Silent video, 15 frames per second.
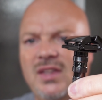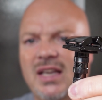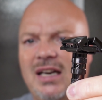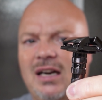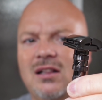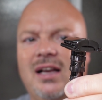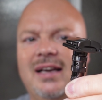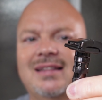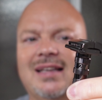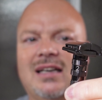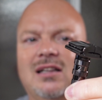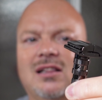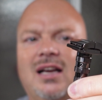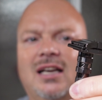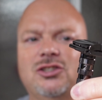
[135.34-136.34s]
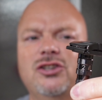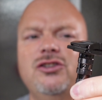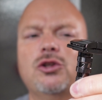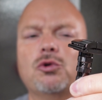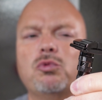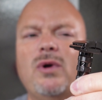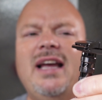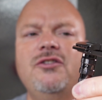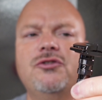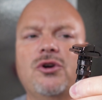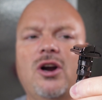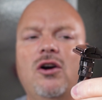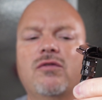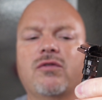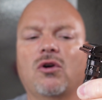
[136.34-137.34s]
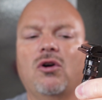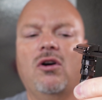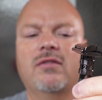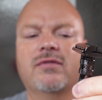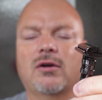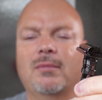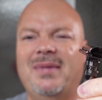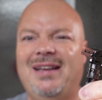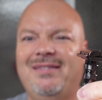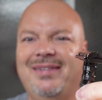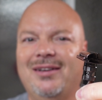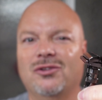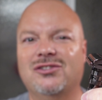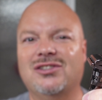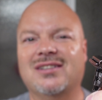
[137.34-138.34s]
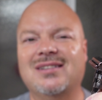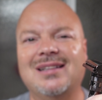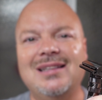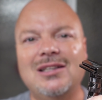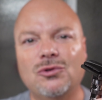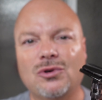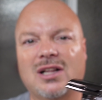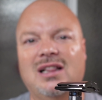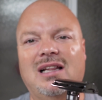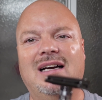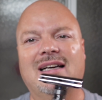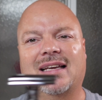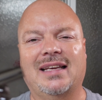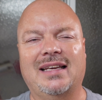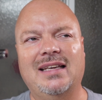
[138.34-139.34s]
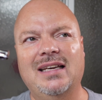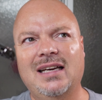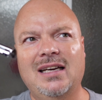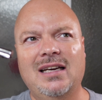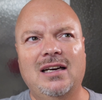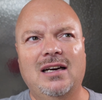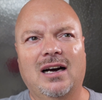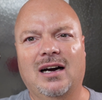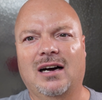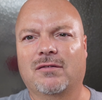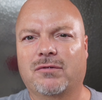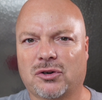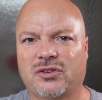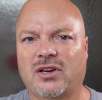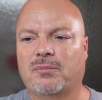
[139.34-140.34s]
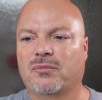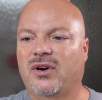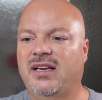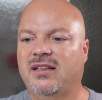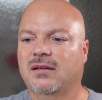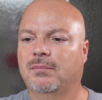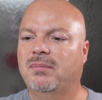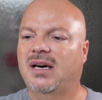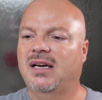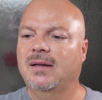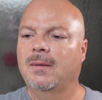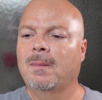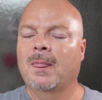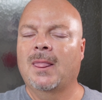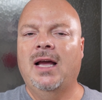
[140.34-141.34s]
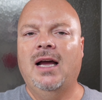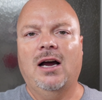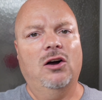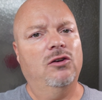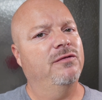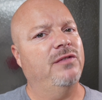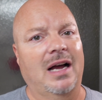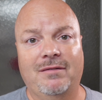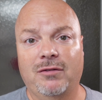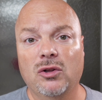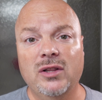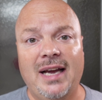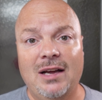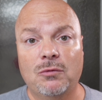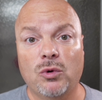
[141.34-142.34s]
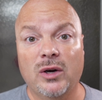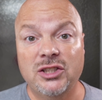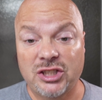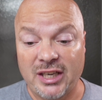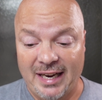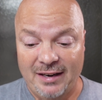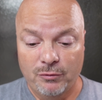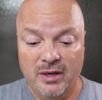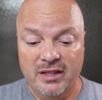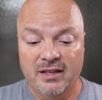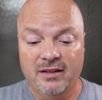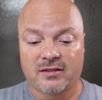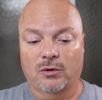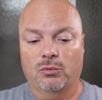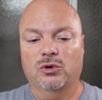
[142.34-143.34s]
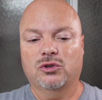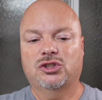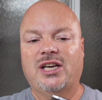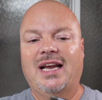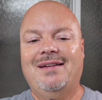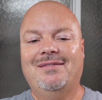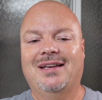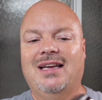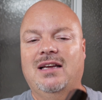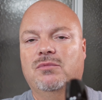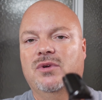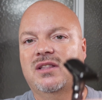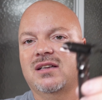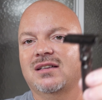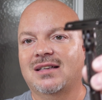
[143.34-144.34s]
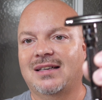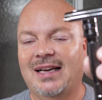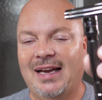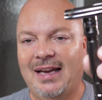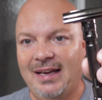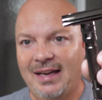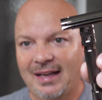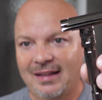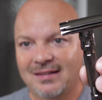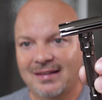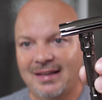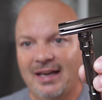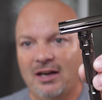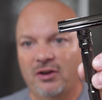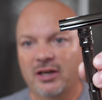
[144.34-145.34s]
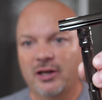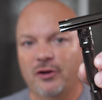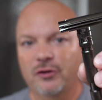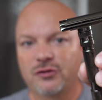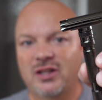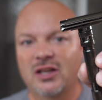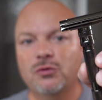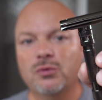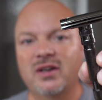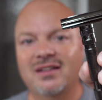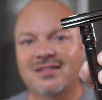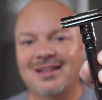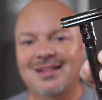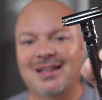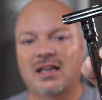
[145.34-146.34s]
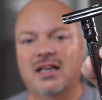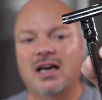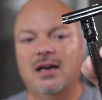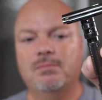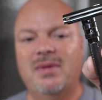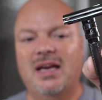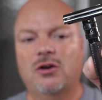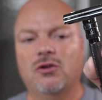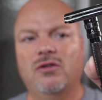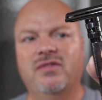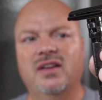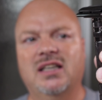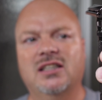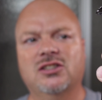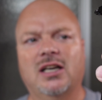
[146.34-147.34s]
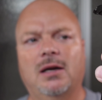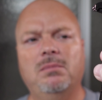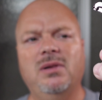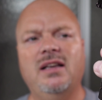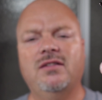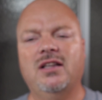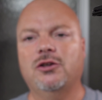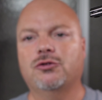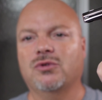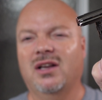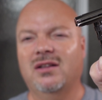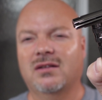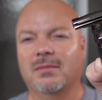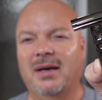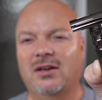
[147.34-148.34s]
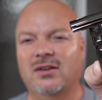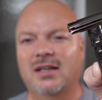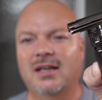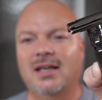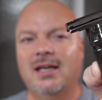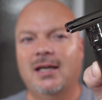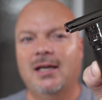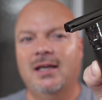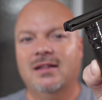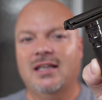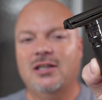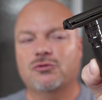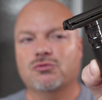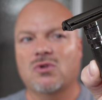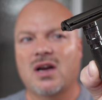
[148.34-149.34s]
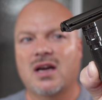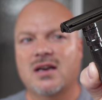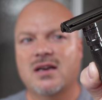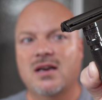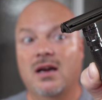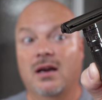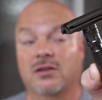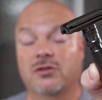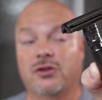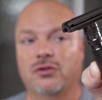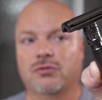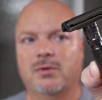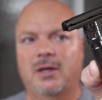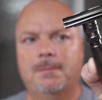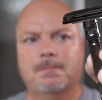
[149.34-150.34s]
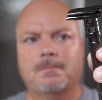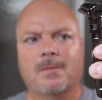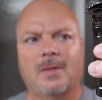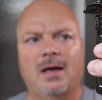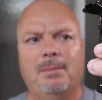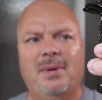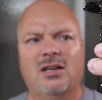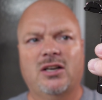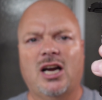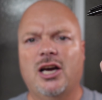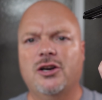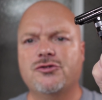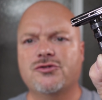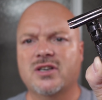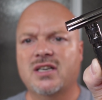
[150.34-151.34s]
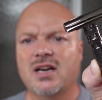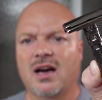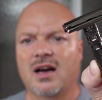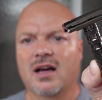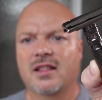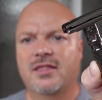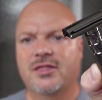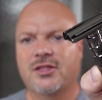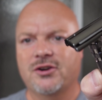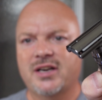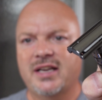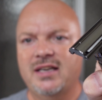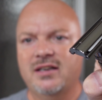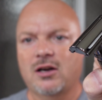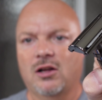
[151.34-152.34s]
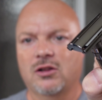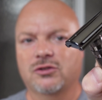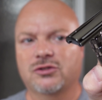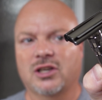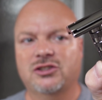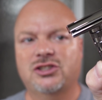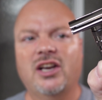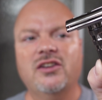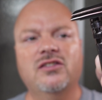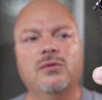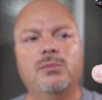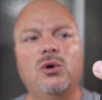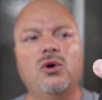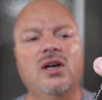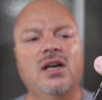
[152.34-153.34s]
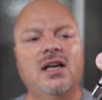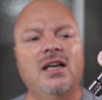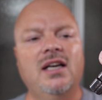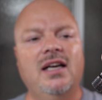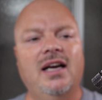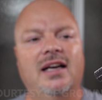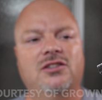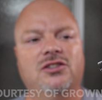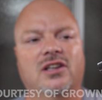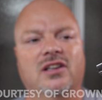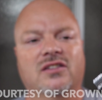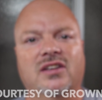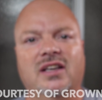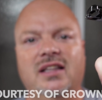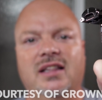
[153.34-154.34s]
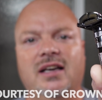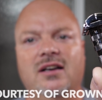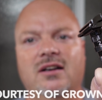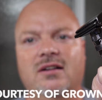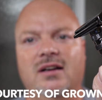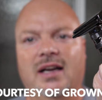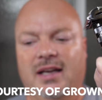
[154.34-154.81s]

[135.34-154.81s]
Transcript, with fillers: and I like that a lot. Just the razor overall for me feels just a little clunky uh, for some reason, but I've only had one shave with it, so we'll shave again with it today and see how it goes. This one is in the gunmetal finish, and I believe these runs about these run, excuse me, about $130 uh, adjustable, as you can see there,